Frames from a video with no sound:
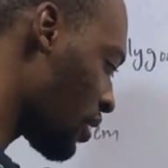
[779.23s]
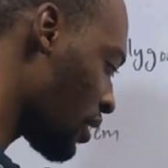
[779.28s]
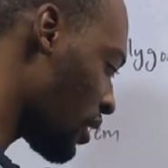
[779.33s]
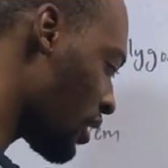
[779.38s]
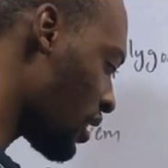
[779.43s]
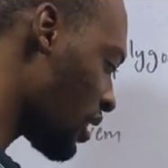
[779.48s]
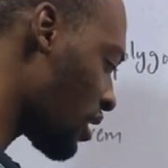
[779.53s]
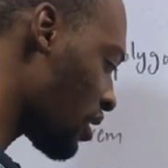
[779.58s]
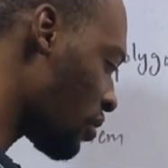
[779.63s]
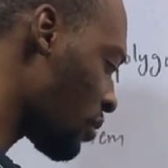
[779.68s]

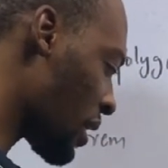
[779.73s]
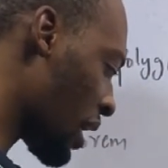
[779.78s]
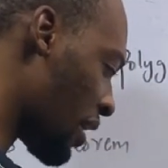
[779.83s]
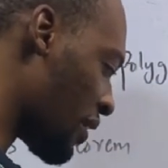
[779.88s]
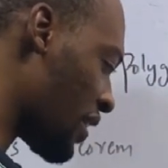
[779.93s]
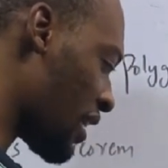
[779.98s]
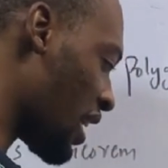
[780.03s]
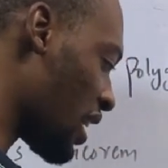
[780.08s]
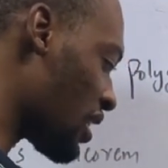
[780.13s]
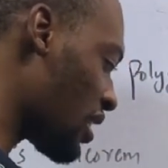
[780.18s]
Let's look
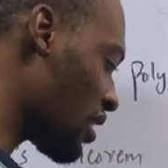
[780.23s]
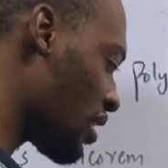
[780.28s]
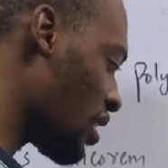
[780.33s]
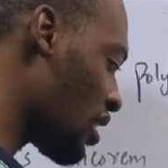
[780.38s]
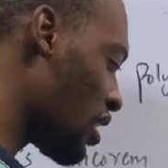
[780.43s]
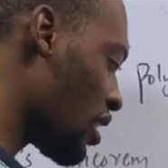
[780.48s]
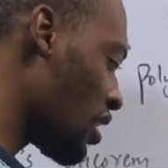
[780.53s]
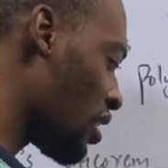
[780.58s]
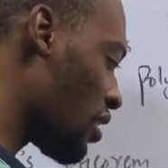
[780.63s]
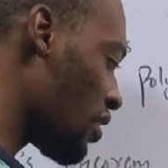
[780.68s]
at that.
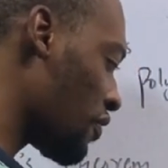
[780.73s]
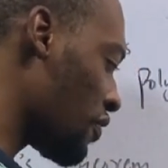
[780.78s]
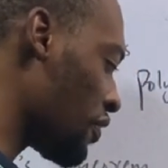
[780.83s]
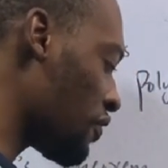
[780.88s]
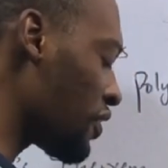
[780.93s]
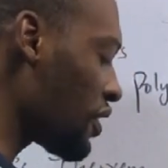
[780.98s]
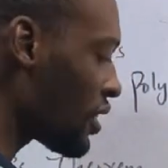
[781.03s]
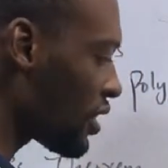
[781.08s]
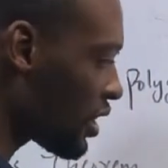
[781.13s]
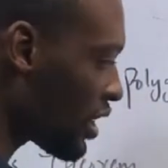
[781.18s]

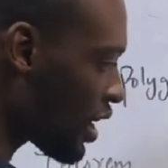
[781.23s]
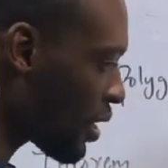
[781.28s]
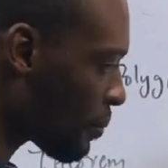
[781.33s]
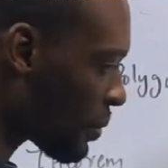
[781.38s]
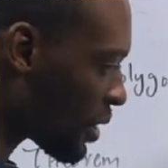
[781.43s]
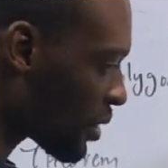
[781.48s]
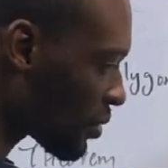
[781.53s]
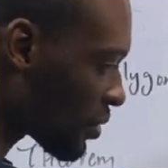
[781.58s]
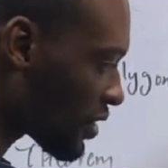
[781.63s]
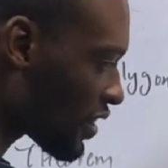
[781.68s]
50 cm
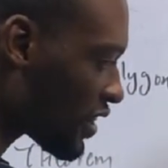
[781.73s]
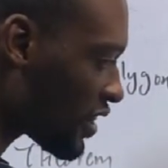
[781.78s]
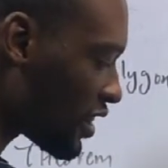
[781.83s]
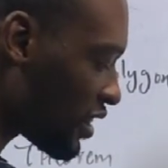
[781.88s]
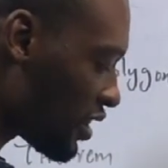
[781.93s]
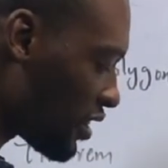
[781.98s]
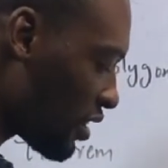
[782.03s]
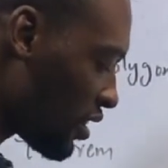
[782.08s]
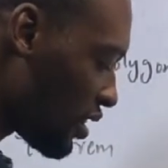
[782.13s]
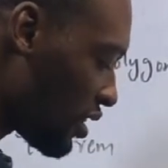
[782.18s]
minus
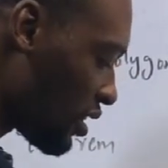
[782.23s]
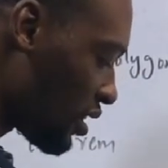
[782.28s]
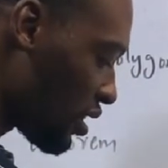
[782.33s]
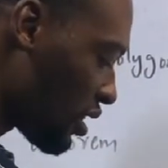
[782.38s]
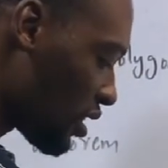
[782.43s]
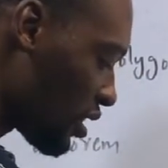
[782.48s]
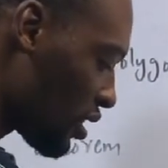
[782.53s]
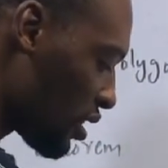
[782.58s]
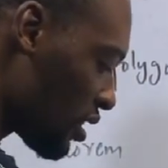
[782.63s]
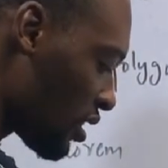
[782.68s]
33
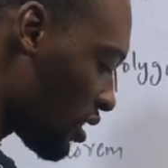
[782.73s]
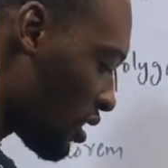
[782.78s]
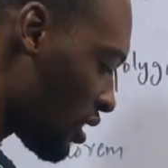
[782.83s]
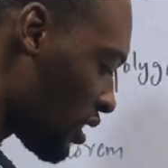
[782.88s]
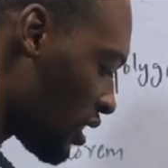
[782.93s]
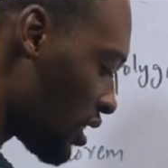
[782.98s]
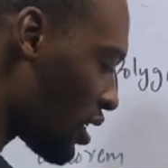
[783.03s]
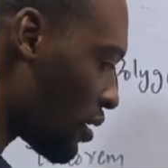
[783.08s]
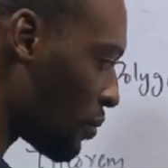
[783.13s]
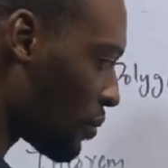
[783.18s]

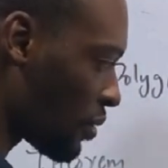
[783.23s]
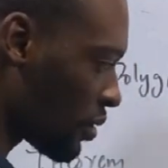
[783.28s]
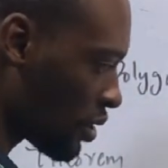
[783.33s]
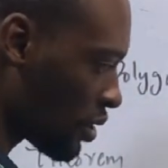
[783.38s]
cm.